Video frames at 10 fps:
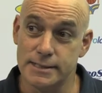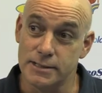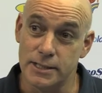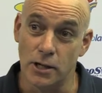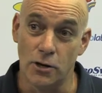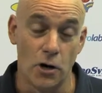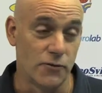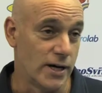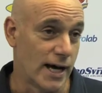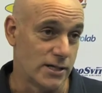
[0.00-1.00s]
You know, an
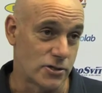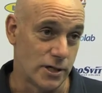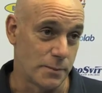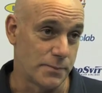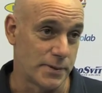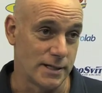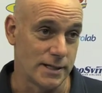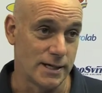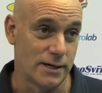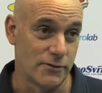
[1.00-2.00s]
overnight trip
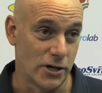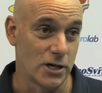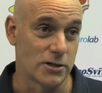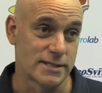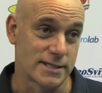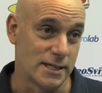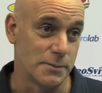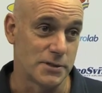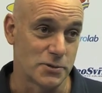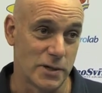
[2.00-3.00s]
and very little
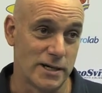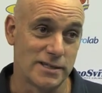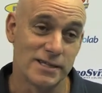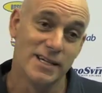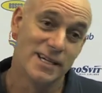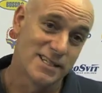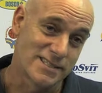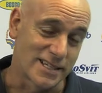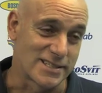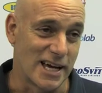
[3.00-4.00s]
sleep as well.
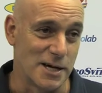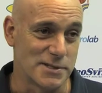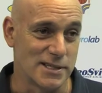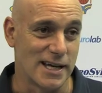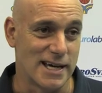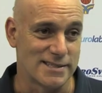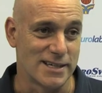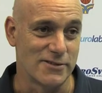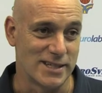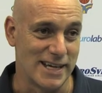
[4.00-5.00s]
Six games in the last
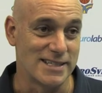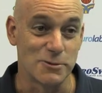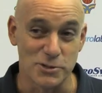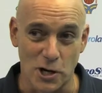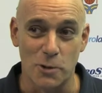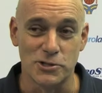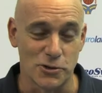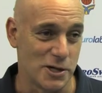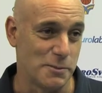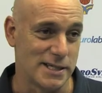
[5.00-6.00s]
7 days. It was always
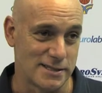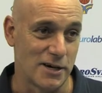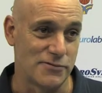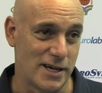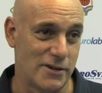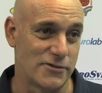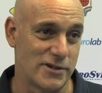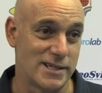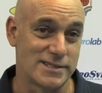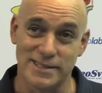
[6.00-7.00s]
going to be a tough day
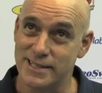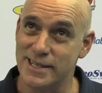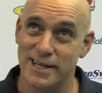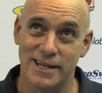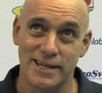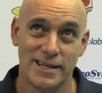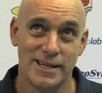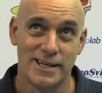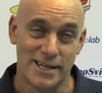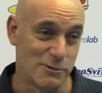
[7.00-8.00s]
for us, and
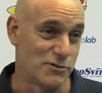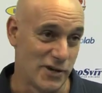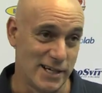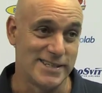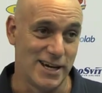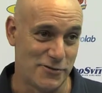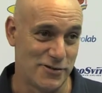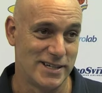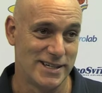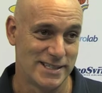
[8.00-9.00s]
it was very
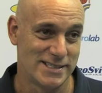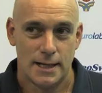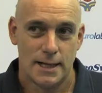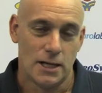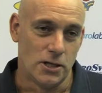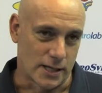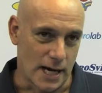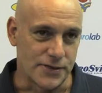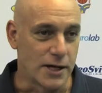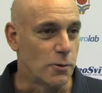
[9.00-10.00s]
tough. Yeah. Look,
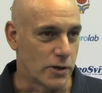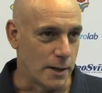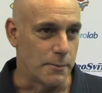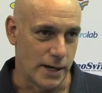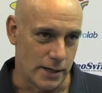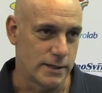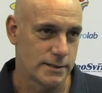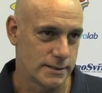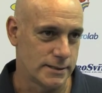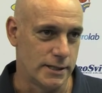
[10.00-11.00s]
I think we'll get better,
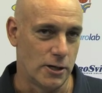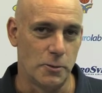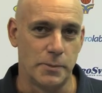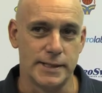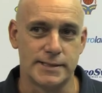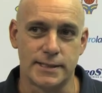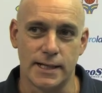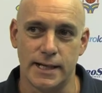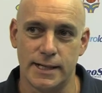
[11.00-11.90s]
you know, but.